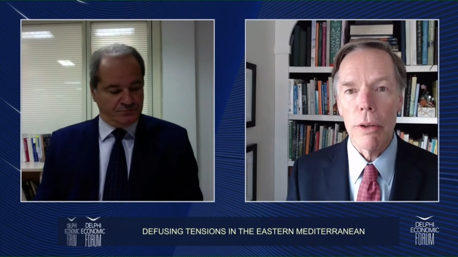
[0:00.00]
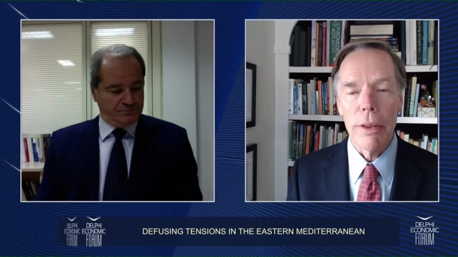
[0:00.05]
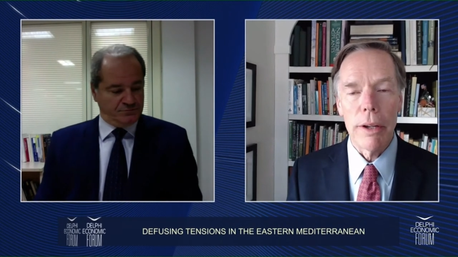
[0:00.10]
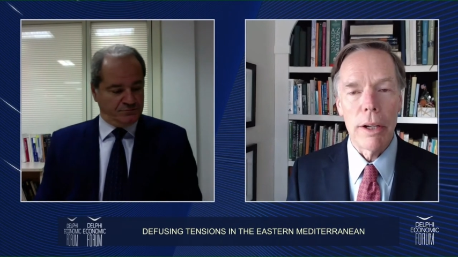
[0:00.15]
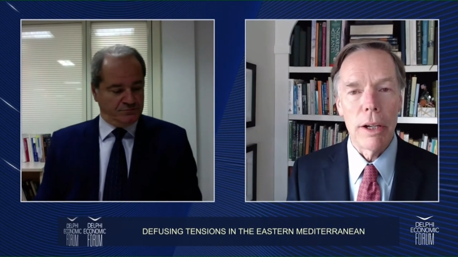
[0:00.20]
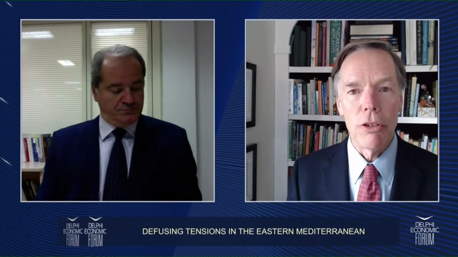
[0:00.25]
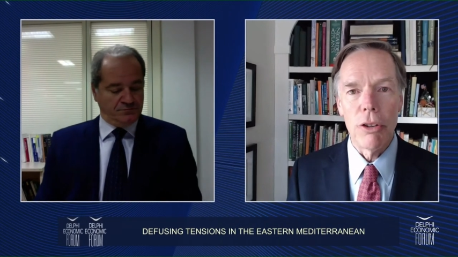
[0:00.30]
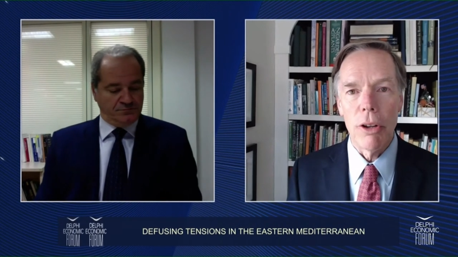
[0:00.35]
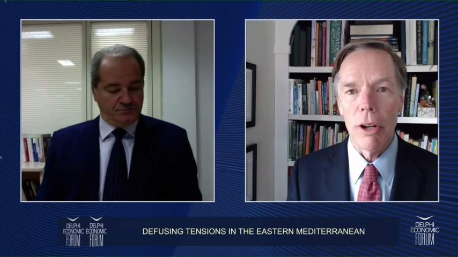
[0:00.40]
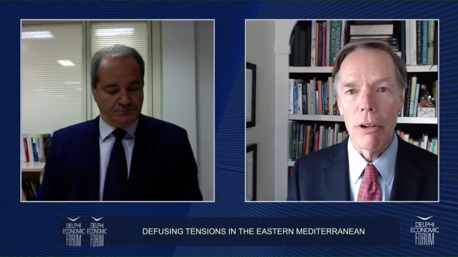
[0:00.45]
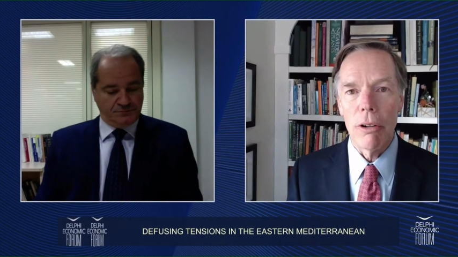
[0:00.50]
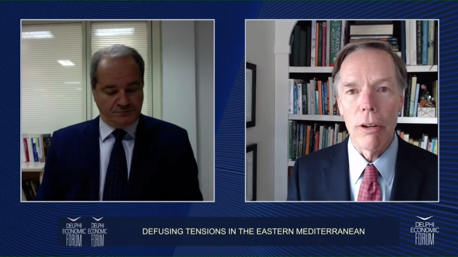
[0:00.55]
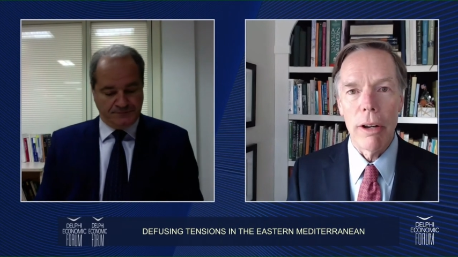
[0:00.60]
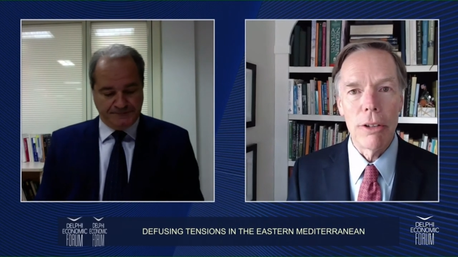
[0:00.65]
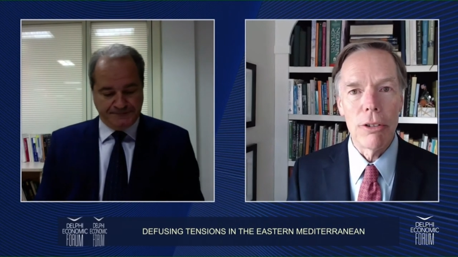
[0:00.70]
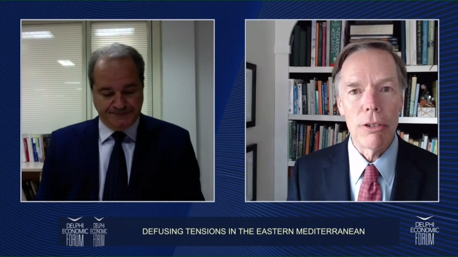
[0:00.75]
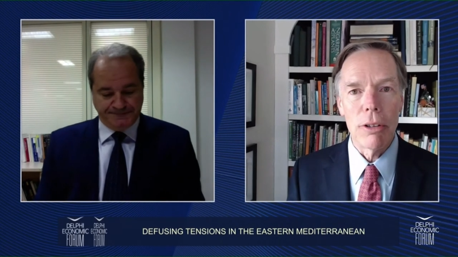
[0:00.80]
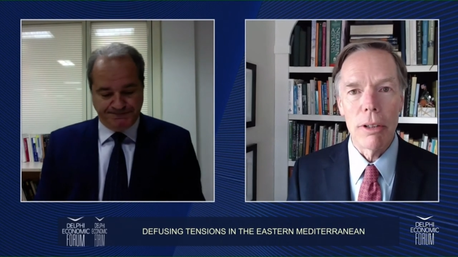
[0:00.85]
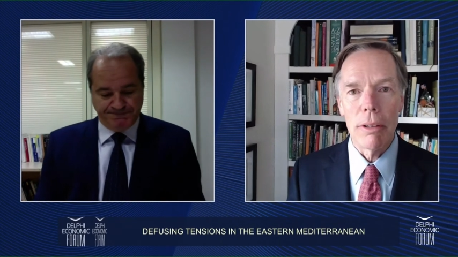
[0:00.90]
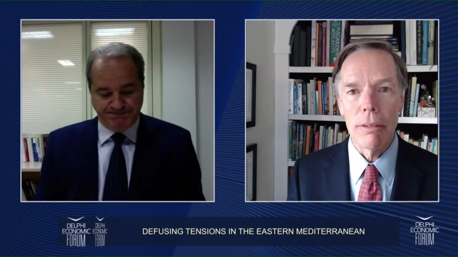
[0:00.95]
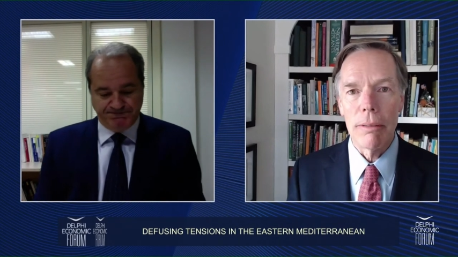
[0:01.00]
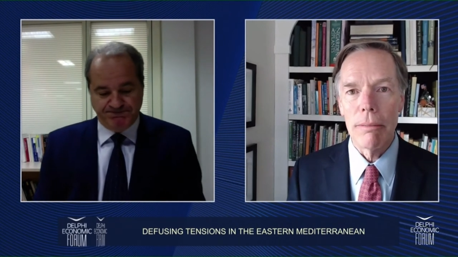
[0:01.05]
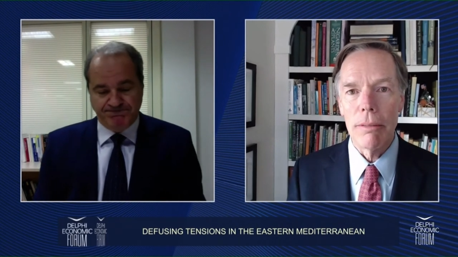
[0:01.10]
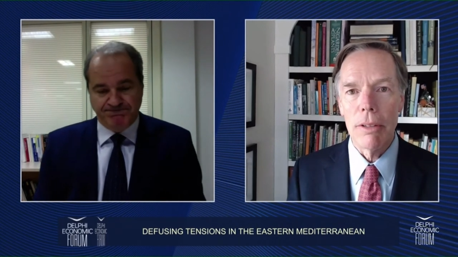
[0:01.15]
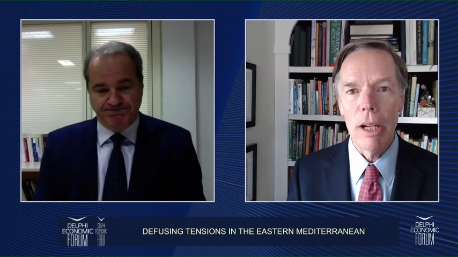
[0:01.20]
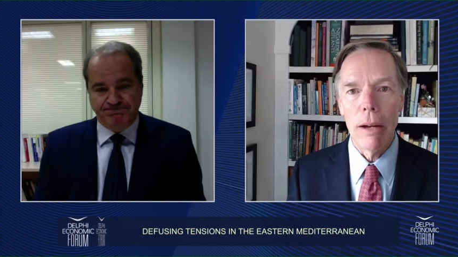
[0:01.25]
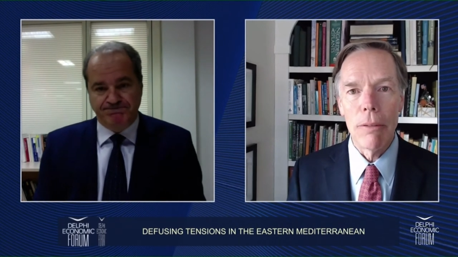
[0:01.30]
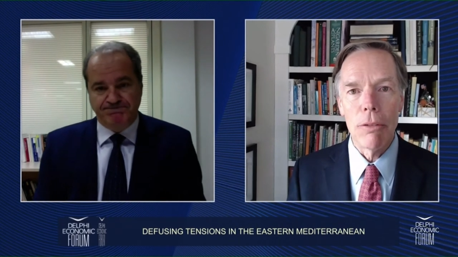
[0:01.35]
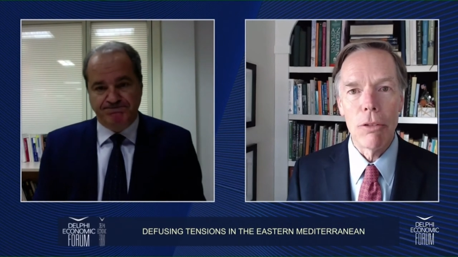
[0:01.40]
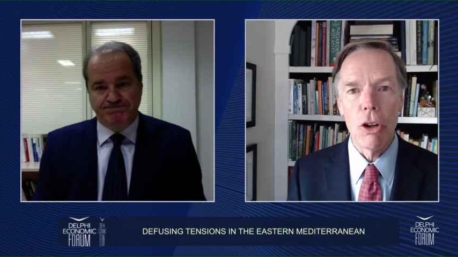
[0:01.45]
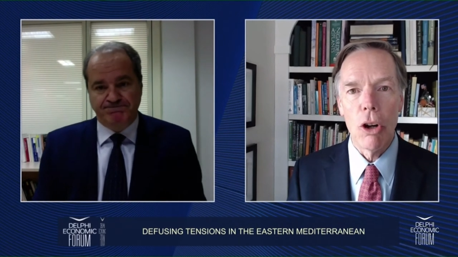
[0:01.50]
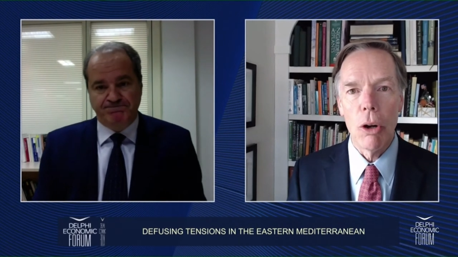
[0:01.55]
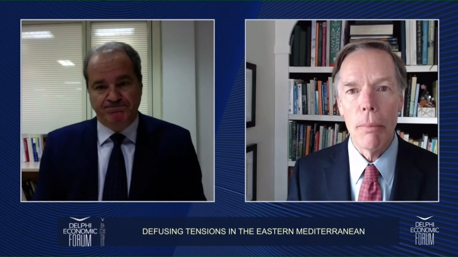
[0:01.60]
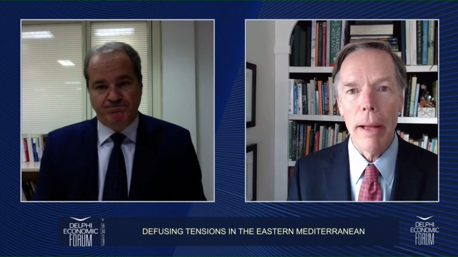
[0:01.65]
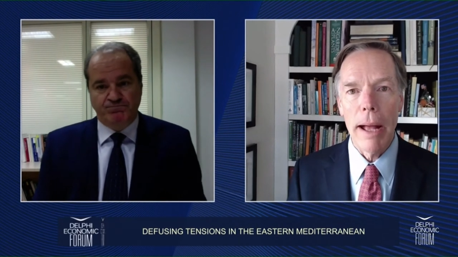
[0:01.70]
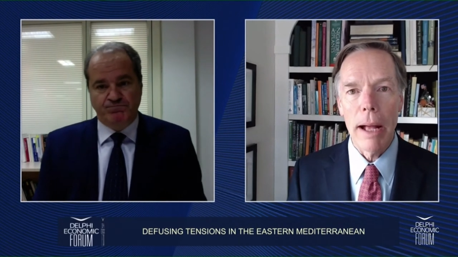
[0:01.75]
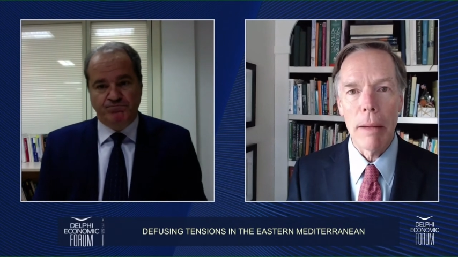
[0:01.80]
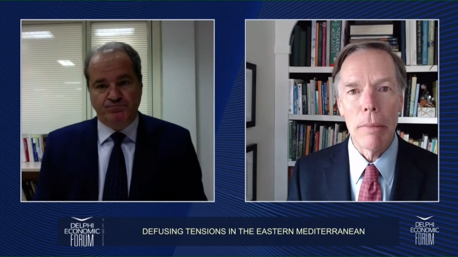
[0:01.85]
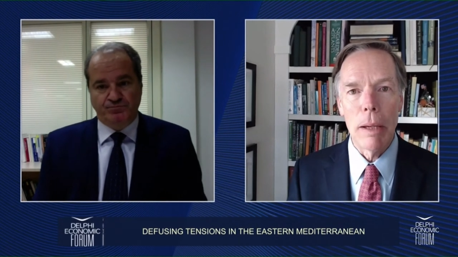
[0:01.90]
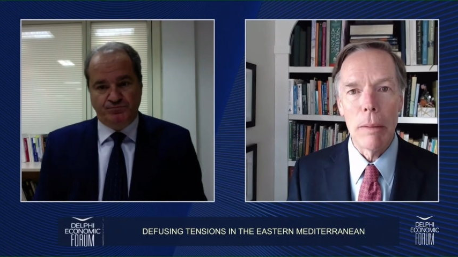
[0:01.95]
Speaker 1: more than a generation. You have to
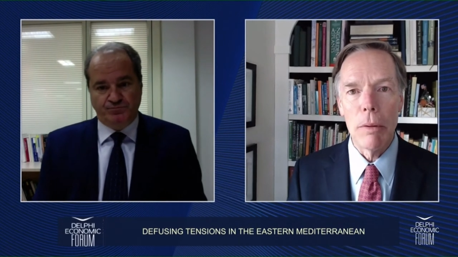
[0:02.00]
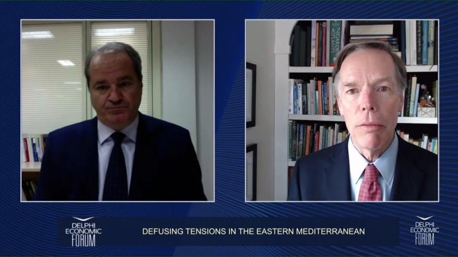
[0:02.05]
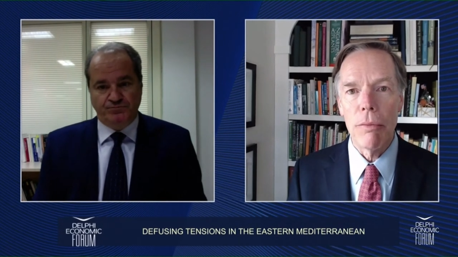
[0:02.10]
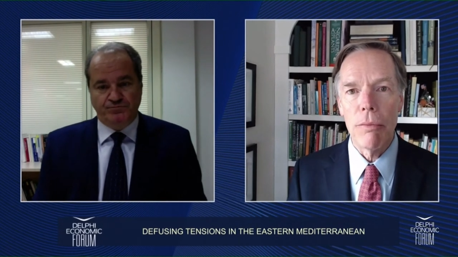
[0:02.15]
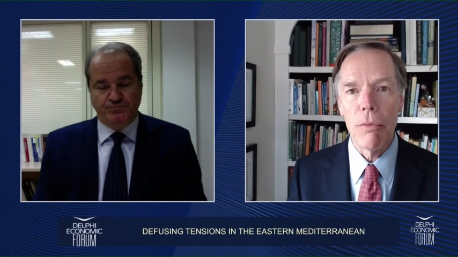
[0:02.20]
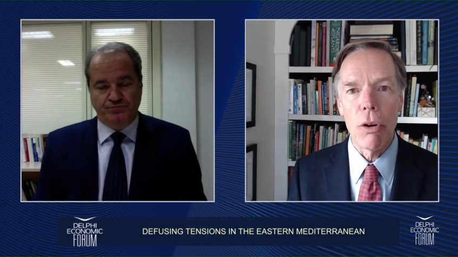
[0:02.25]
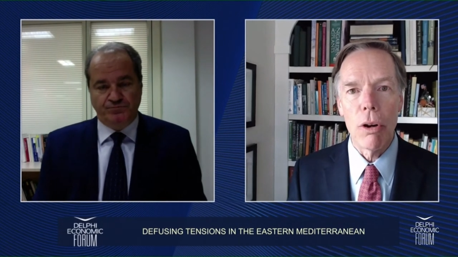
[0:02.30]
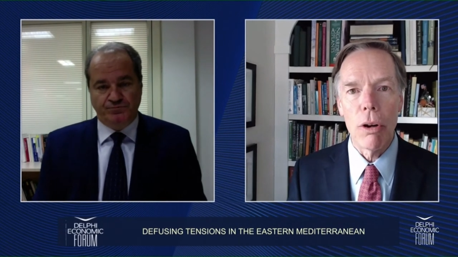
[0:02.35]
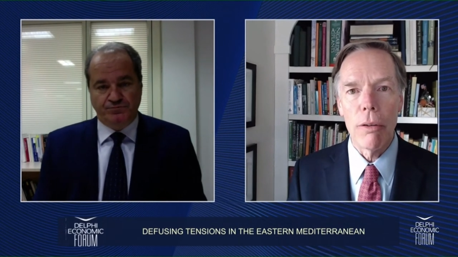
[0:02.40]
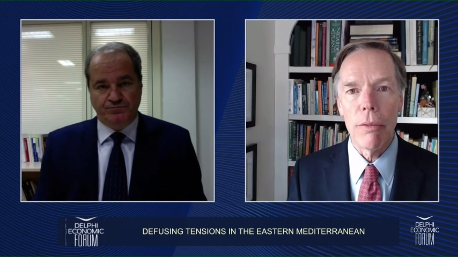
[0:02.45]
go back maybe